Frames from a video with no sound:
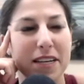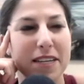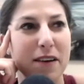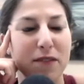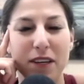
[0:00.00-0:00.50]

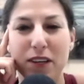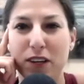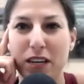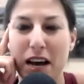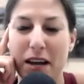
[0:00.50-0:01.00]
definitely could
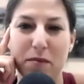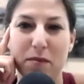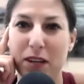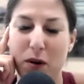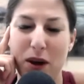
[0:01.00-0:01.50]
not
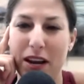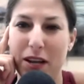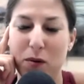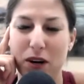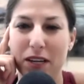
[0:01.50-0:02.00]
go
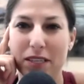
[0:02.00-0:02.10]
anywhere into